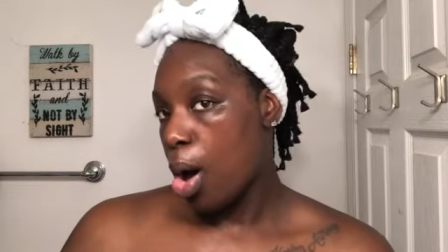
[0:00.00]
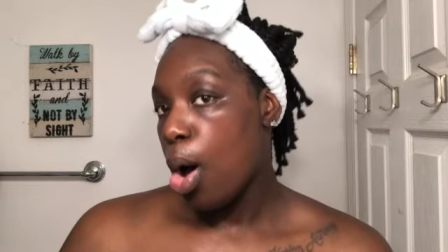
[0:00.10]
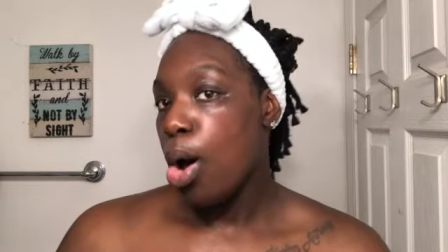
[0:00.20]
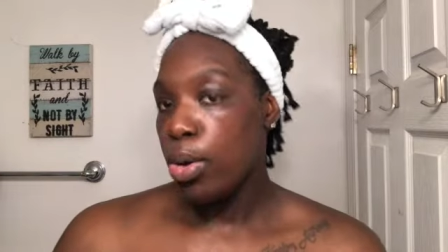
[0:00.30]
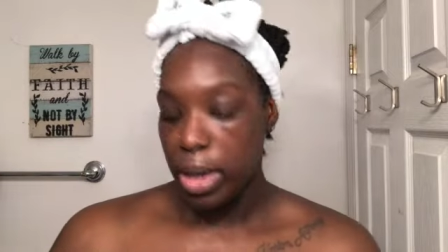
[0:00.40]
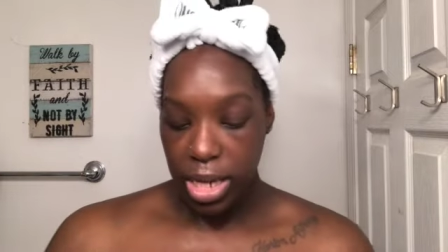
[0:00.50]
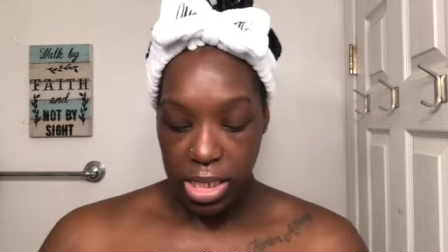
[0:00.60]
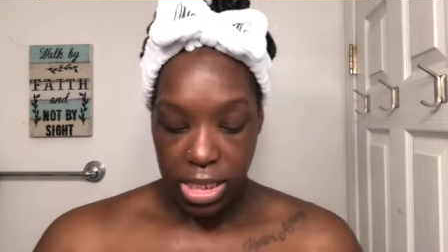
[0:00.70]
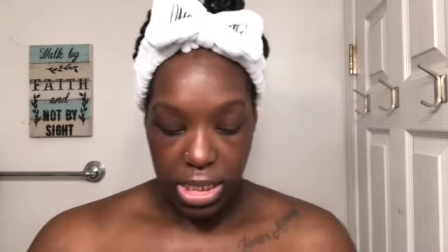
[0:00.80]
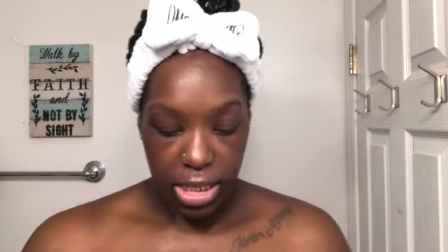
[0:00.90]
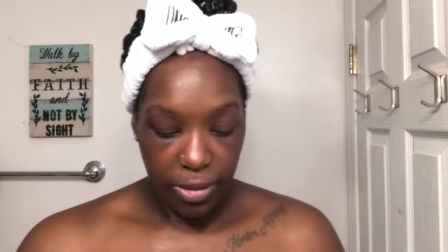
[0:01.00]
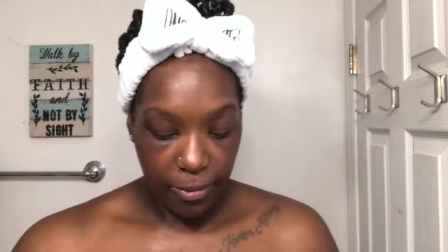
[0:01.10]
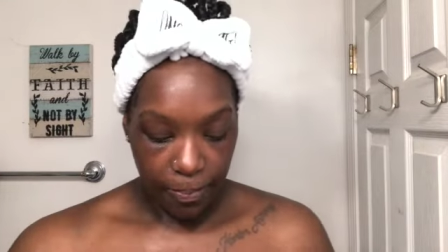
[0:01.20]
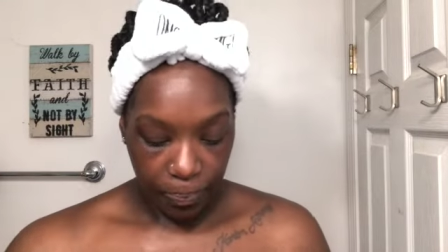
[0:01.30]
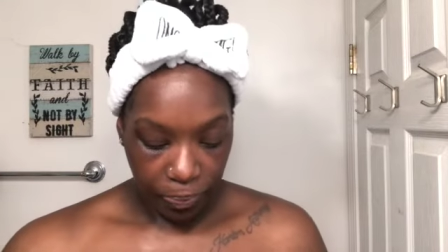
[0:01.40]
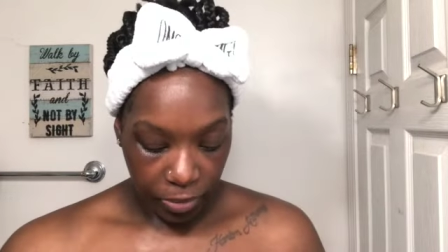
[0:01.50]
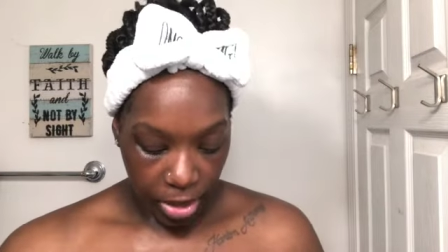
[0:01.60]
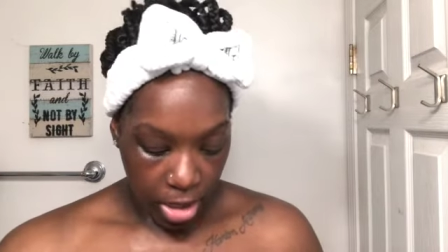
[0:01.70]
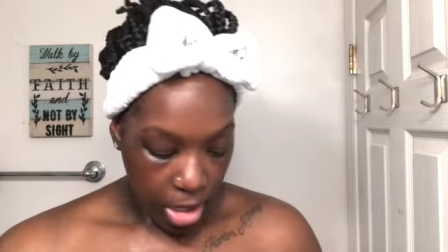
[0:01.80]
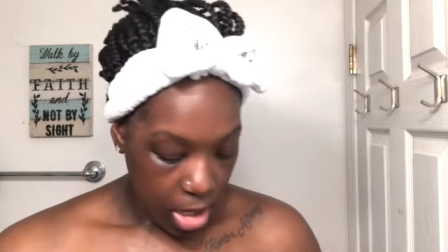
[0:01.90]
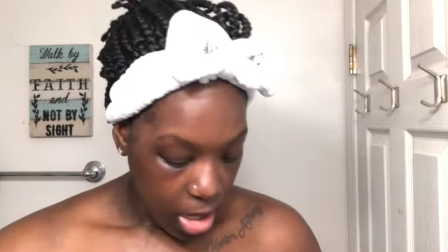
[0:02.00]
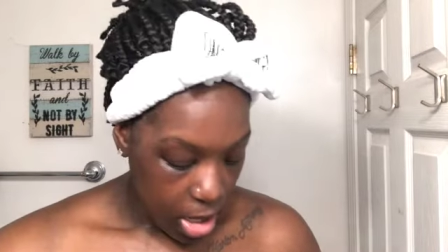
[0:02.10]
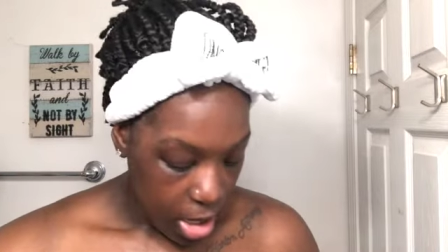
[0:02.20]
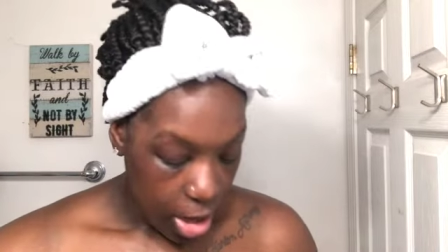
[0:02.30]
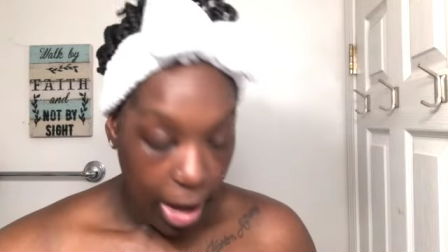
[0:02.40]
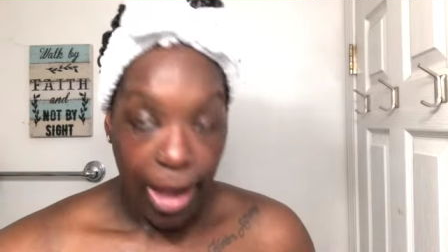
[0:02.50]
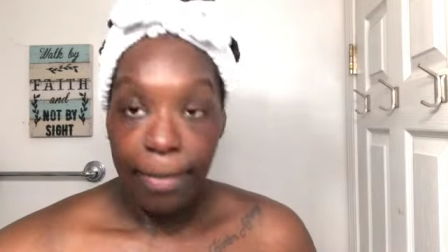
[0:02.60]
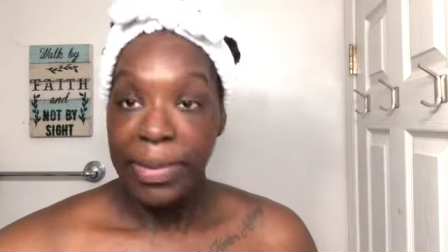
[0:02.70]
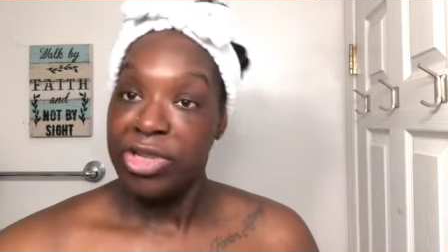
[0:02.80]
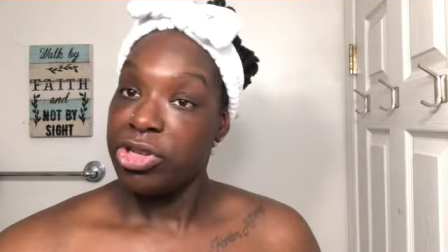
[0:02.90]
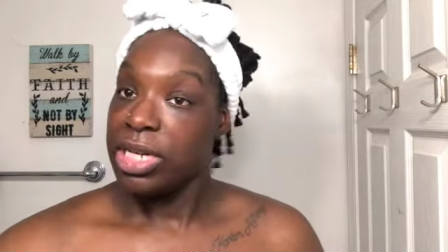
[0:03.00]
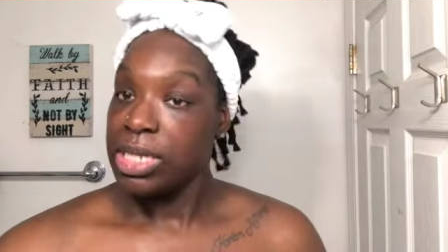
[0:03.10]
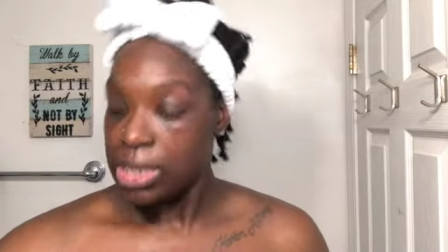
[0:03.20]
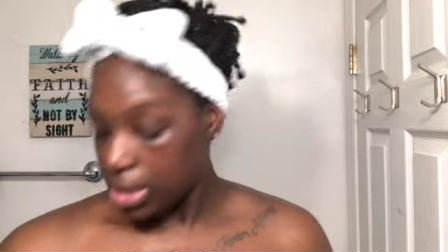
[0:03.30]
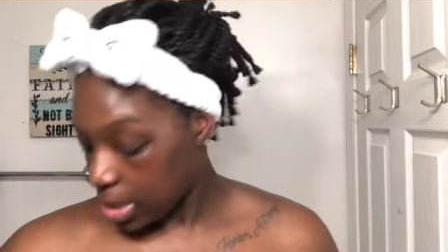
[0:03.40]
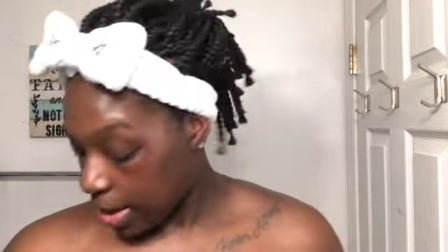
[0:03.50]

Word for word: Oh, yes. Okay, I'm gonna be dressed.